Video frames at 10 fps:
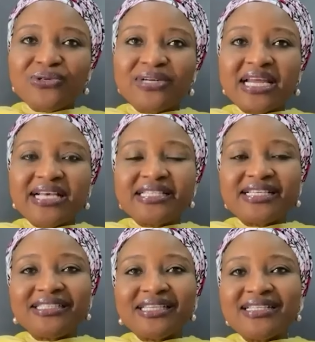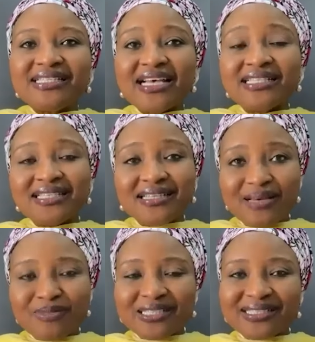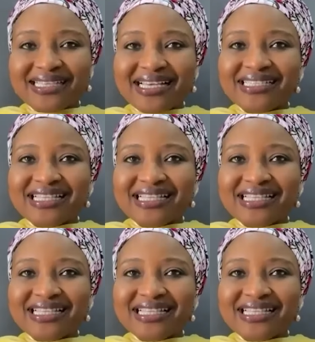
organizations, as the name suggests,